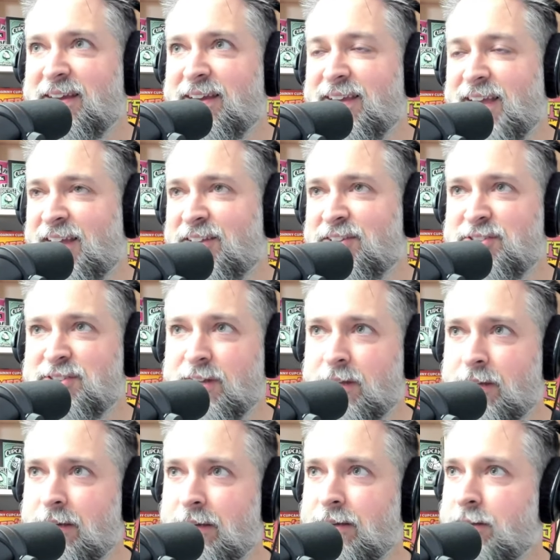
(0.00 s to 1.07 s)
I could
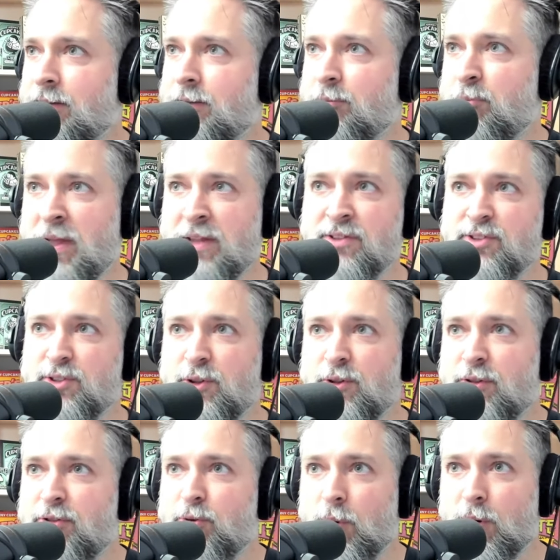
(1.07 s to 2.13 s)
stick a pencil
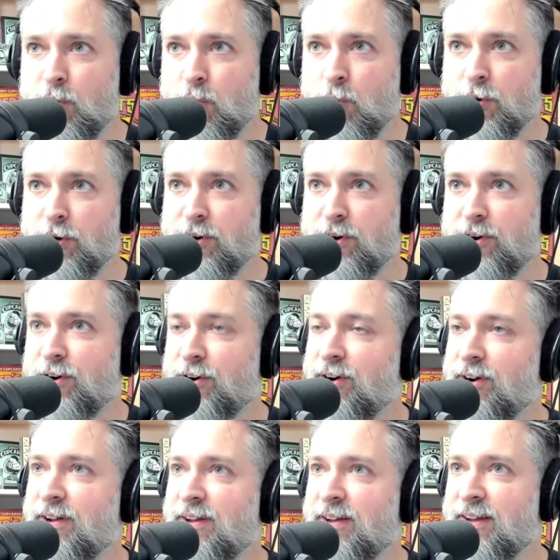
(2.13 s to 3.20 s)
through a
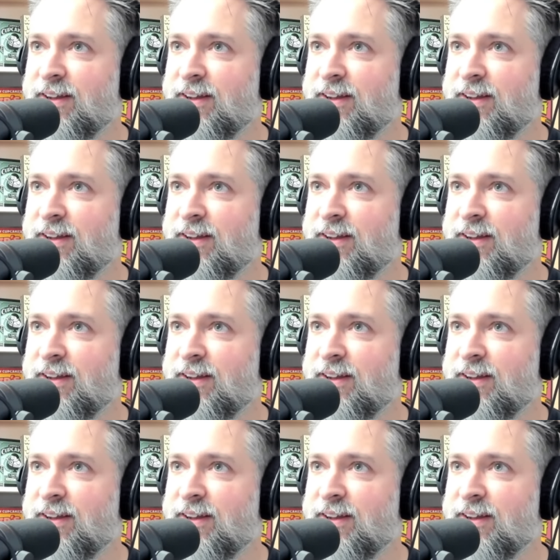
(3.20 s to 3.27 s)
quarter. I